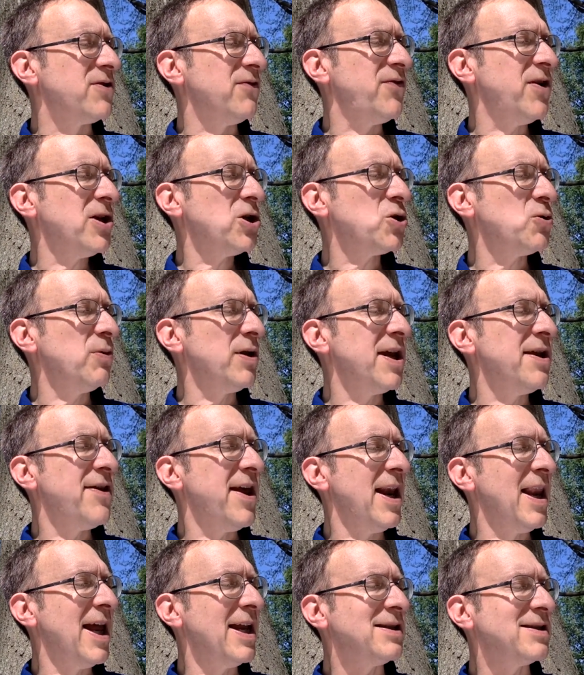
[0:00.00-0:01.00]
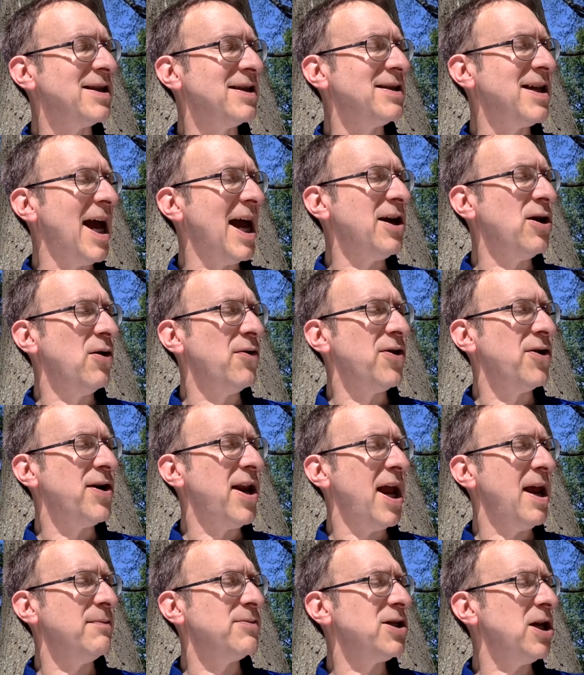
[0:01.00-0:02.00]
Eventually, they let Tendai know their
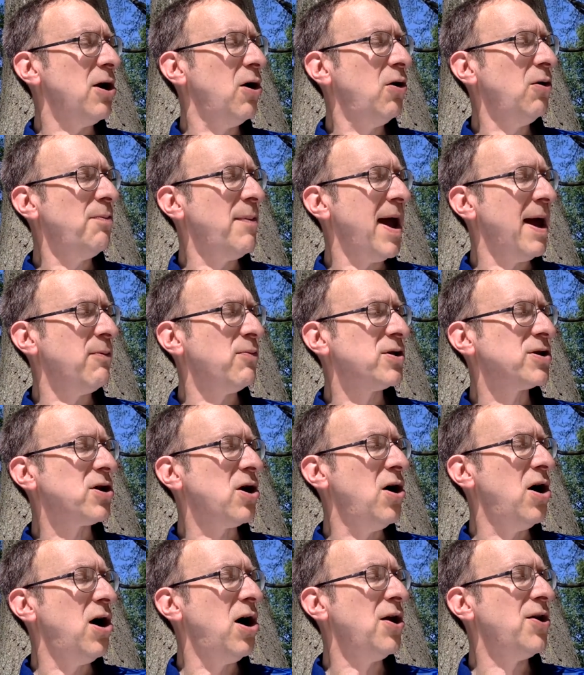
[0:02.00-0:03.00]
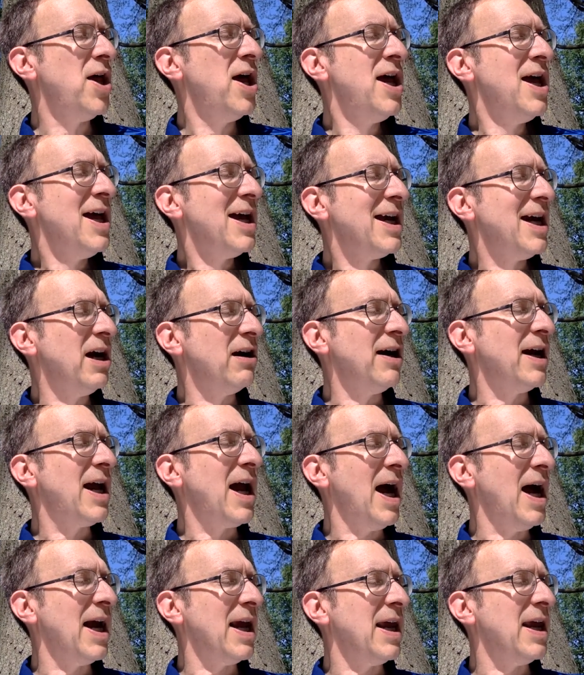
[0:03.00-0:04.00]
names. The old man was called
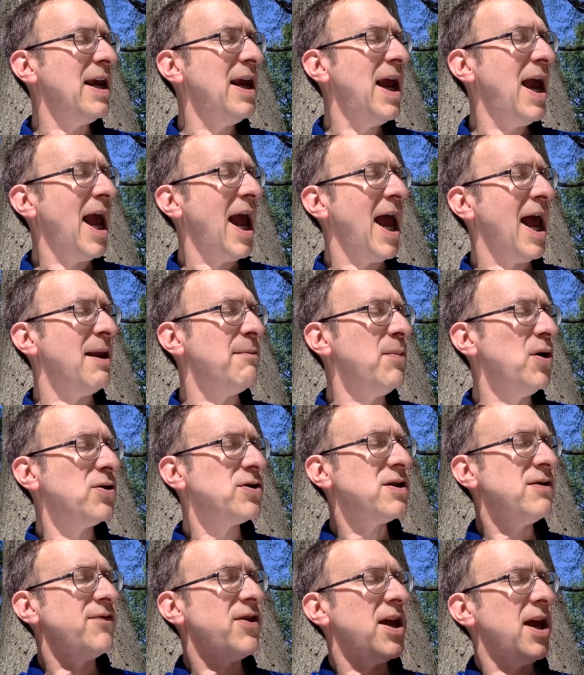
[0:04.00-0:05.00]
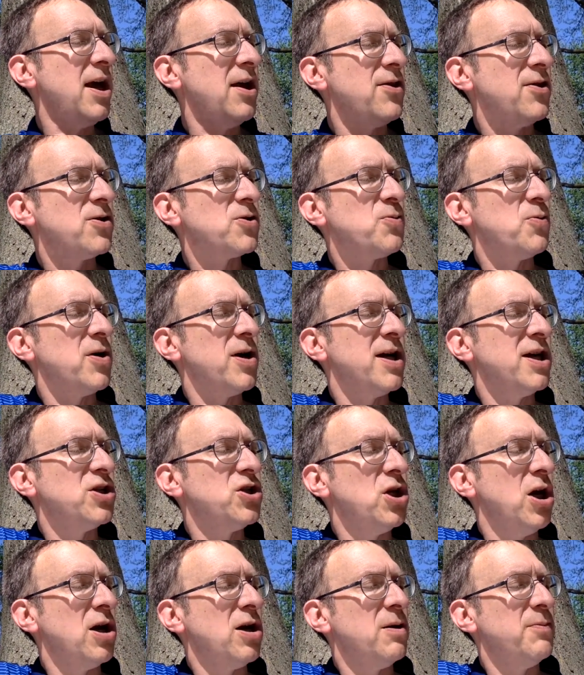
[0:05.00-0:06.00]
Garikai, and most of the others were
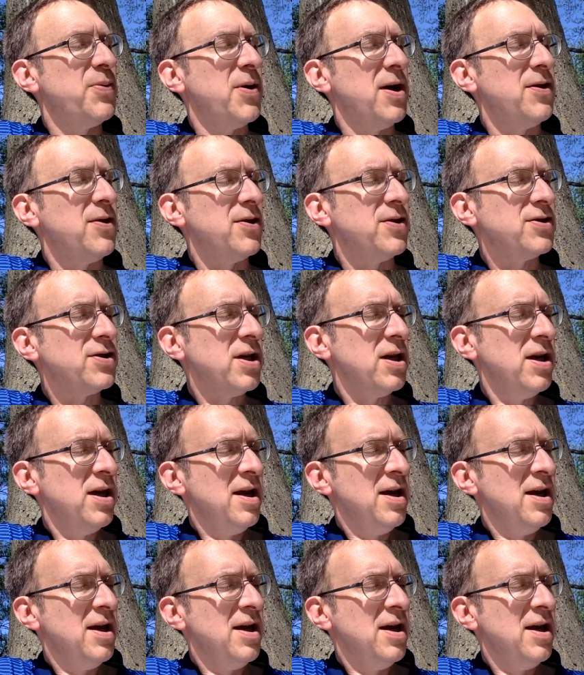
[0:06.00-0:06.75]
his younger brothers.